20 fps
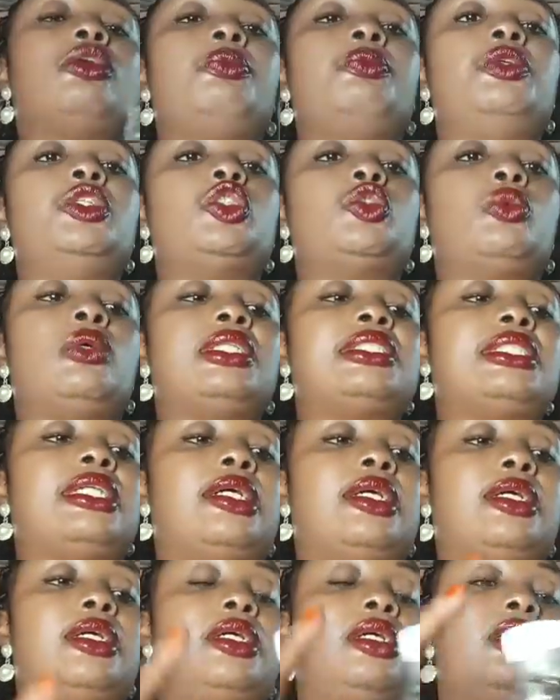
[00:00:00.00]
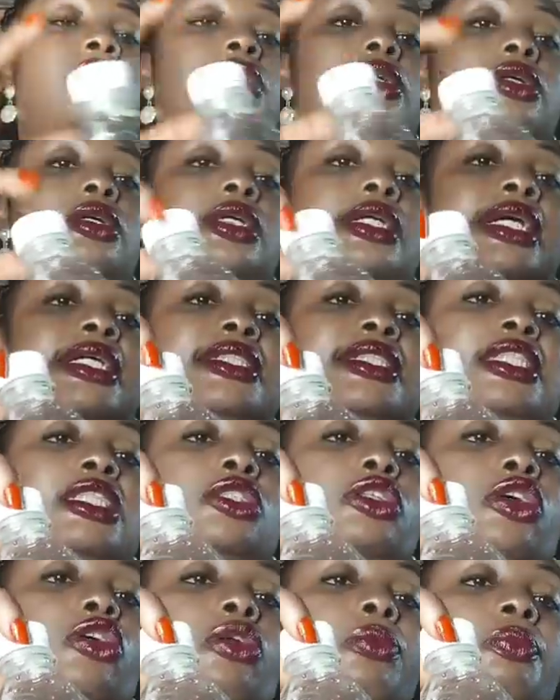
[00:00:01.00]
up with water. You can see
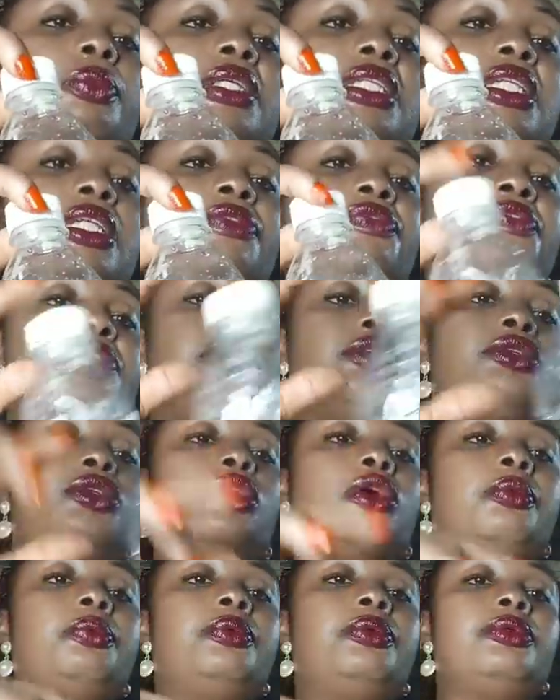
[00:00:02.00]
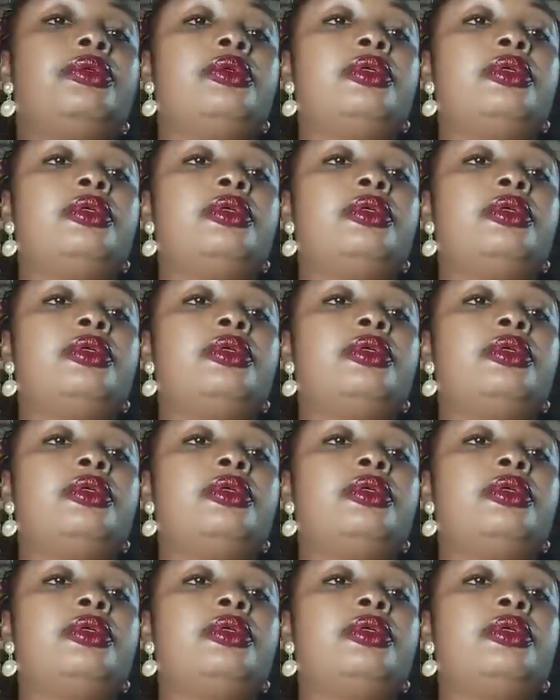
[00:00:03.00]
it's not completely filled up.